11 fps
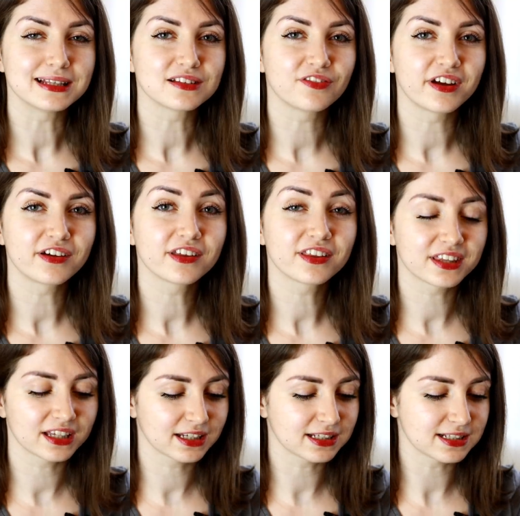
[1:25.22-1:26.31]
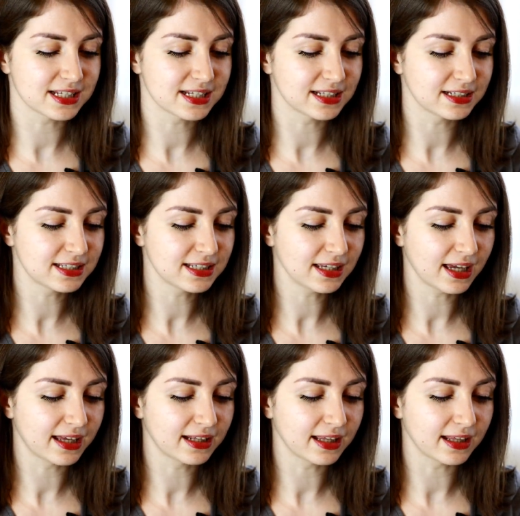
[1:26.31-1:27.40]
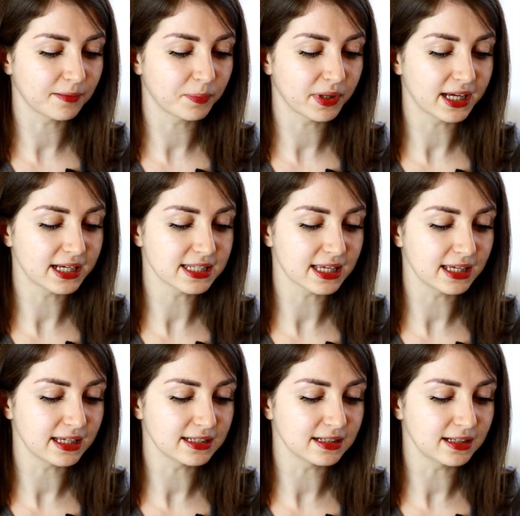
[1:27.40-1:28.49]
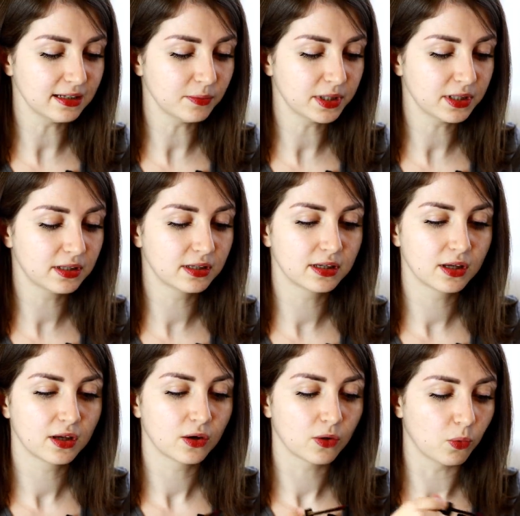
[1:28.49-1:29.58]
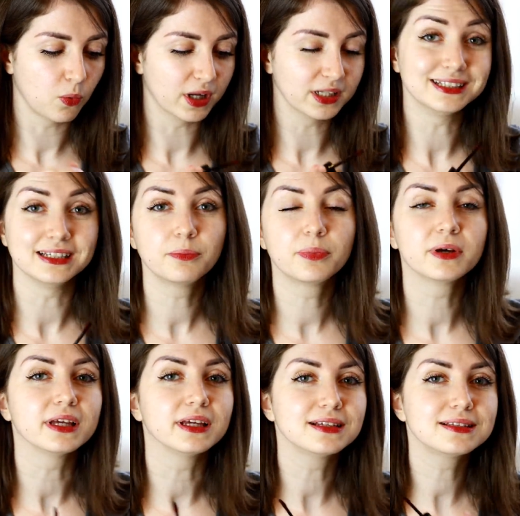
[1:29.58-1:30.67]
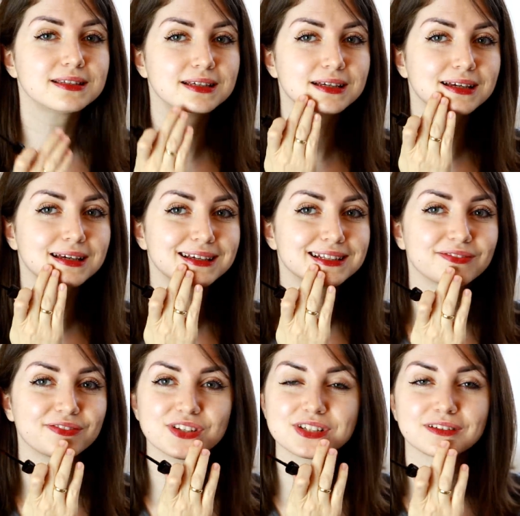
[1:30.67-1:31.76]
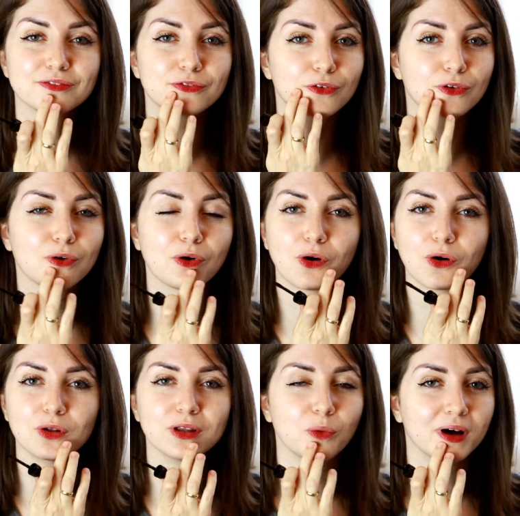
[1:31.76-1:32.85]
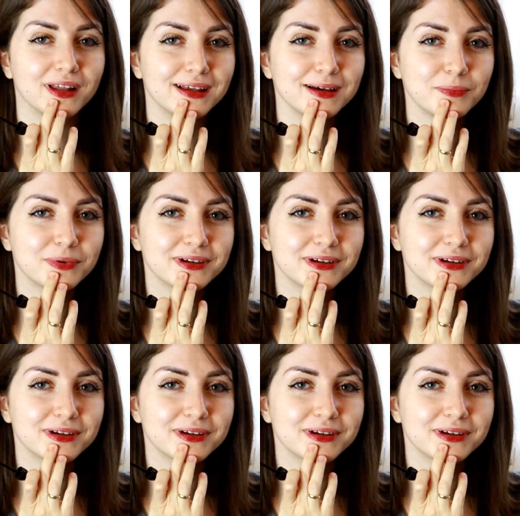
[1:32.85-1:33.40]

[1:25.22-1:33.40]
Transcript: It's a very thin consistency and it applies easily, but one dip is sufficient for only one lip.